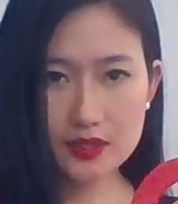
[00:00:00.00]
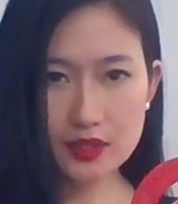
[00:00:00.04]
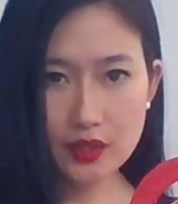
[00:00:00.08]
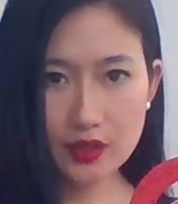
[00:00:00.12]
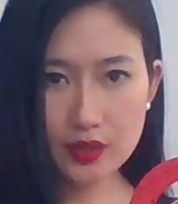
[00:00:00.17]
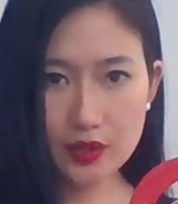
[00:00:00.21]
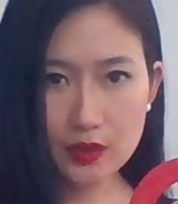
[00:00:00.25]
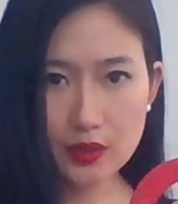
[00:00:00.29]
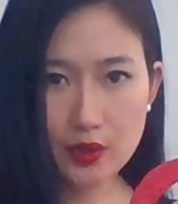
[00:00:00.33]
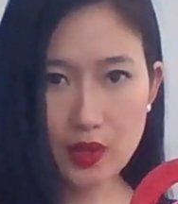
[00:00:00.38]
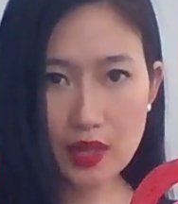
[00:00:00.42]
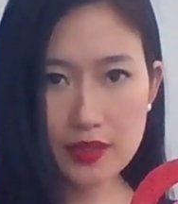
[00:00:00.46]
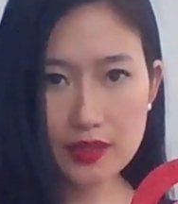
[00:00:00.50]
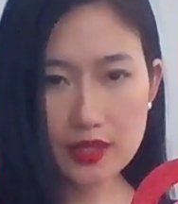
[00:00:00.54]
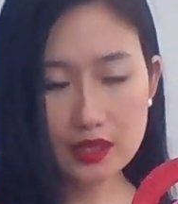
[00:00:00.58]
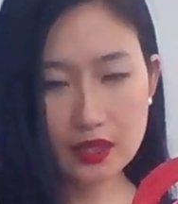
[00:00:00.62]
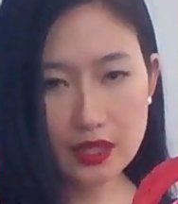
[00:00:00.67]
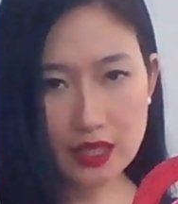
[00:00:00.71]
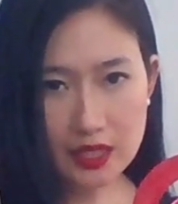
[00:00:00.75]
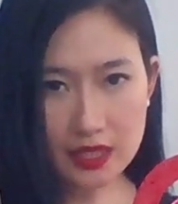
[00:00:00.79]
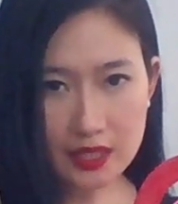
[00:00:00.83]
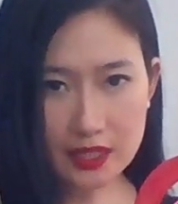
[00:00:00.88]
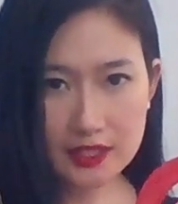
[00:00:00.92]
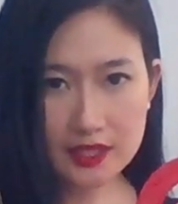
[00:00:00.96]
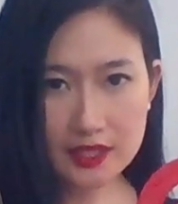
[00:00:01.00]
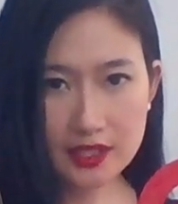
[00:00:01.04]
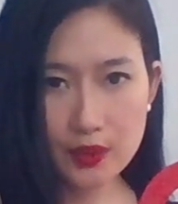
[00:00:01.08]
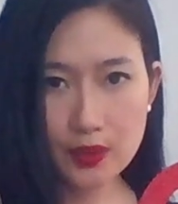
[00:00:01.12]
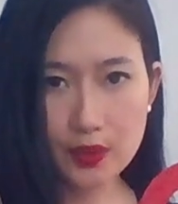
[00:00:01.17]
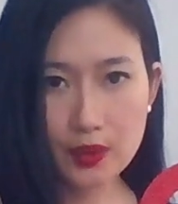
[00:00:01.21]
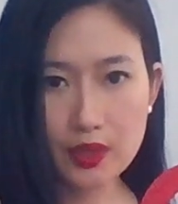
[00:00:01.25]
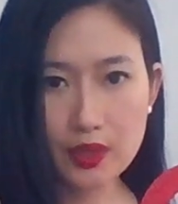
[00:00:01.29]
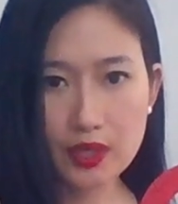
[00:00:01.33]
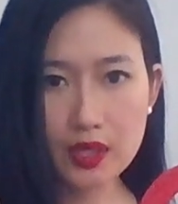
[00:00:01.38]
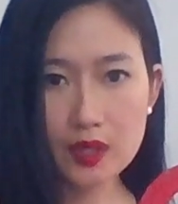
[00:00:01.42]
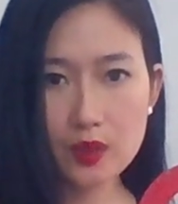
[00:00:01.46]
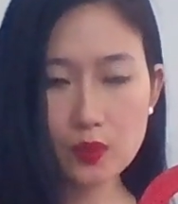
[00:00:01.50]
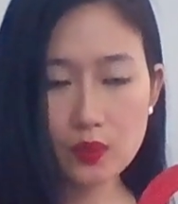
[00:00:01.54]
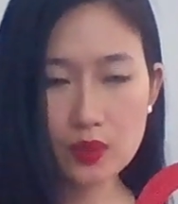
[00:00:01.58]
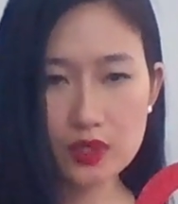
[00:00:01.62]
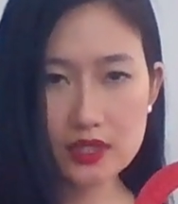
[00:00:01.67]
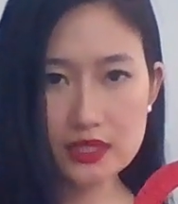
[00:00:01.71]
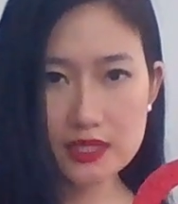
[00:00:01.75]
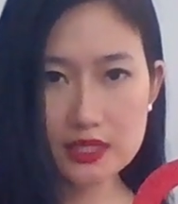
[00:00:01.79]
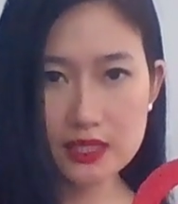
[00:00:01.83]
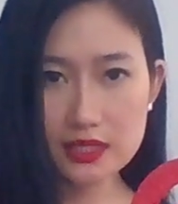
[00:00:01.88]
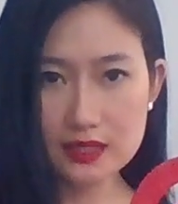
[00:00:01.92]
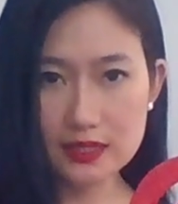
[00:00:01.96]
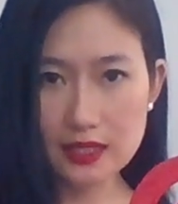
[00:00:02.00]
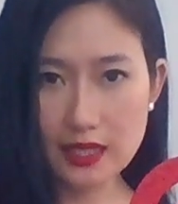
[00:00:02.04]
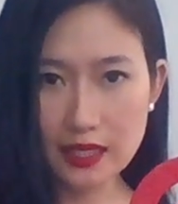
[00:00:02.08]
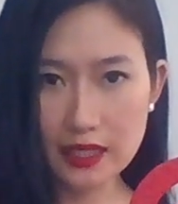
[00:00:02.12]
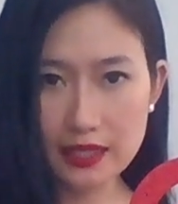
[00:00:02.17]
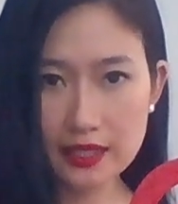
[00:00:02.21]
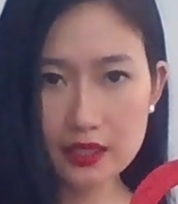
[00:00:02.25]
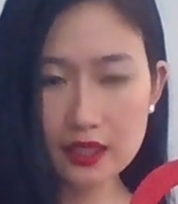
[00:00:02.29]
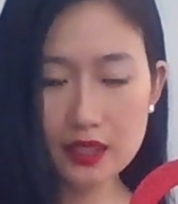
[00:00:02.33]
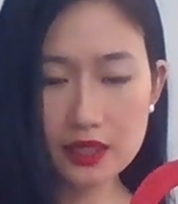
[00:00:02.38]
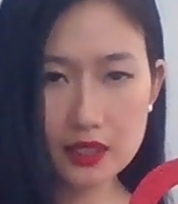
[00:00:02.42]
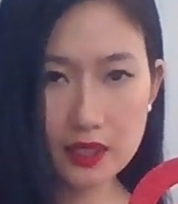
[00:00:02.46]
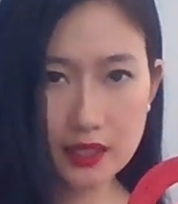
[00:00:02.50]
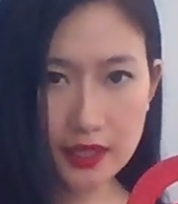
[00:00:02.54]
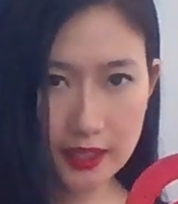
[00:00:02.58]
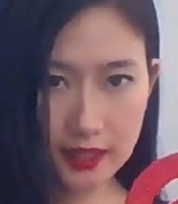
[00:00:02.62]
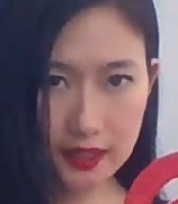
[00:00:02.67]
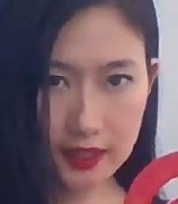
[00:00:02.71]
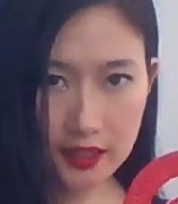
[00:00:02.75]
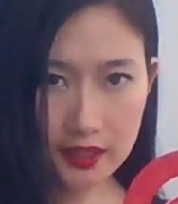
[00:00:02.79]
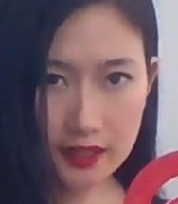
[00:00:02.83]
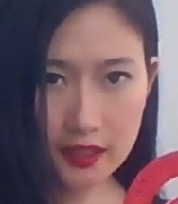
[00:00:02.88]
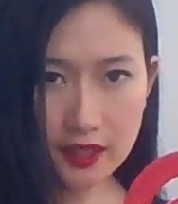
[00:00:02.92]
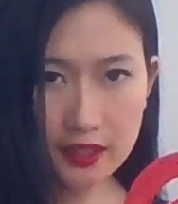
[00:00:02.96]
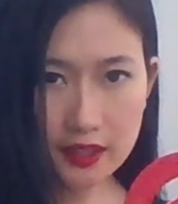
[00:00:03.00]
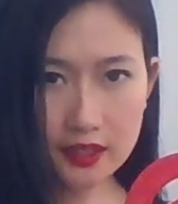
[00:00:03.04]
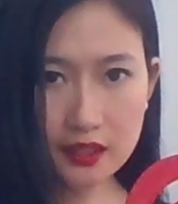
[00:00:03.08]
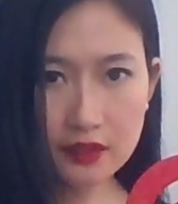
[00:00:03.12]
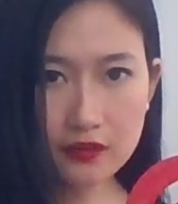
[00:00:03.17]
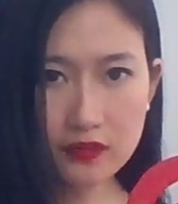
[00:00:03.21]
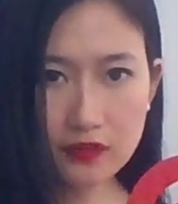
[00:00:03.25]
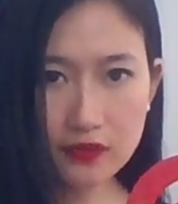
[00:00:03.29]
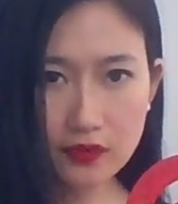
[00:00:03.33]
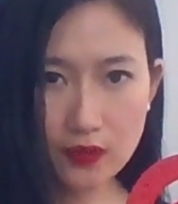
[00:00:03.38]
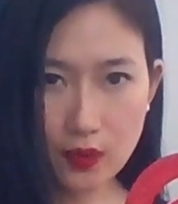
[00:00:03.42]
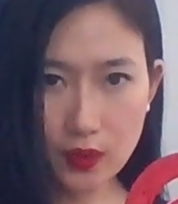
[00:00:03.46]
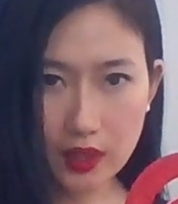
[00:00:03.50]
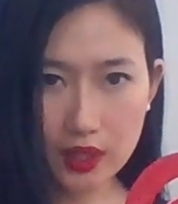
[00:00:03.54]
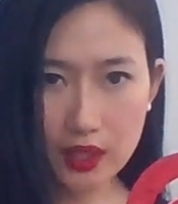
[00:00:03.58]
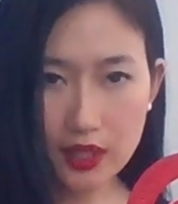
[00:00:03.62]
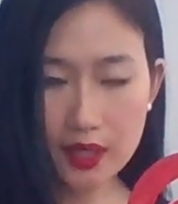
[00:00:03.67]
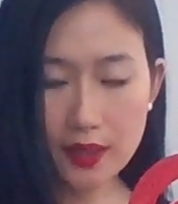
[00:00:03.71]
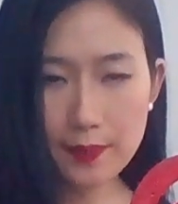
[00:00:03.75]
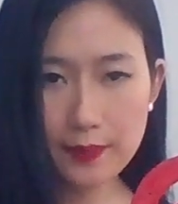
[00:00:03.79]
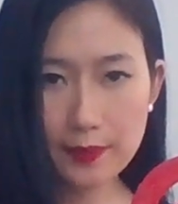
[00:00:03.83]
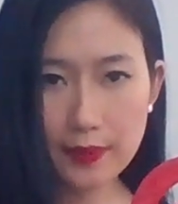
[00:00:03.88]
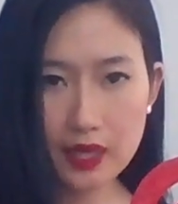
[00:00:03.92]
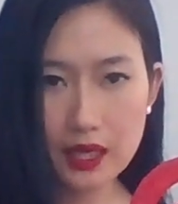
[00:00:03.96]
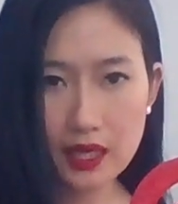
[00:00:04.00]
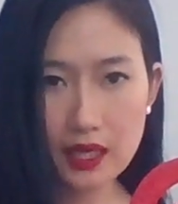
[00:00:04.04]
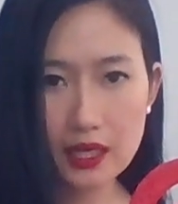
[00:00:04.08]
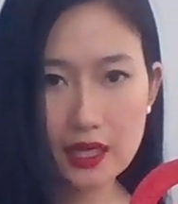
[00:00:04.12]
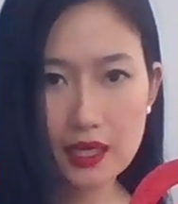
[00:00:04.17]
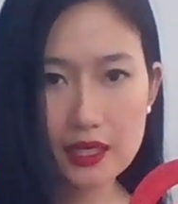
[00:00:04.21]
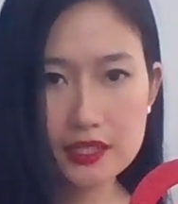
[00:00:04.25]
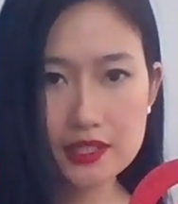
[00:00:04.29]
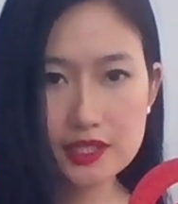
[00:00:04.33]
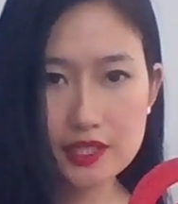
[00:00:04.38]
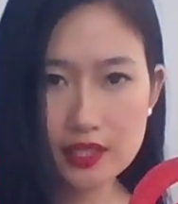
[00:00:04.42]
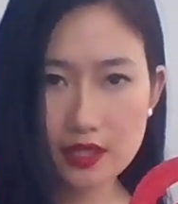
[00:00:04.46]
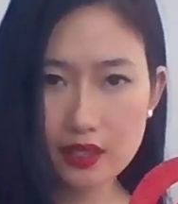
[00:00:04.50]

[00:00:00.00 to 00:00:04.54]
So the Lady Dior was designed in 1994 by